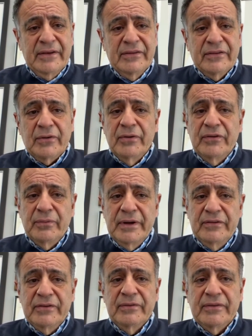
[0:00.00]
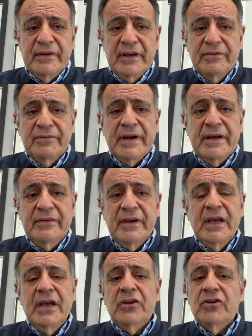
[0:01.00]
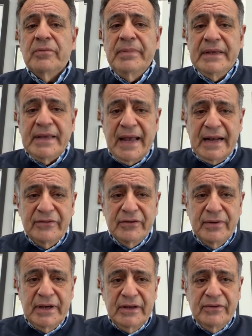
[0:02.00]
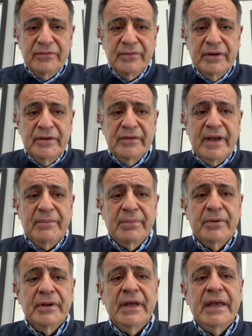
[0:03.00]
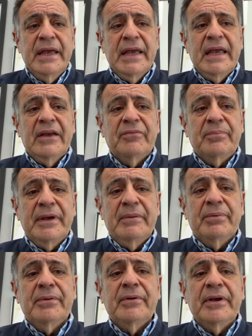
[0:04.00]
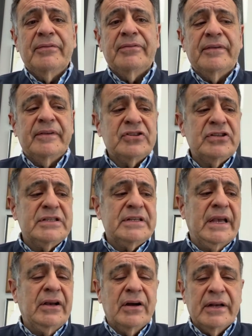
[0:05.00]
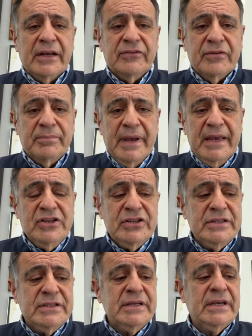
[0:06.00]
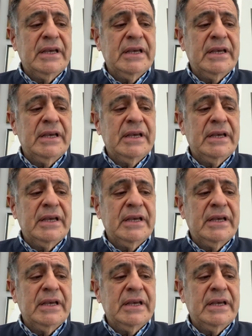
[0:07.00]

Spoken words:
There's always ways to incentivize. There could be tax credits, for example, if physicians take on extra patients.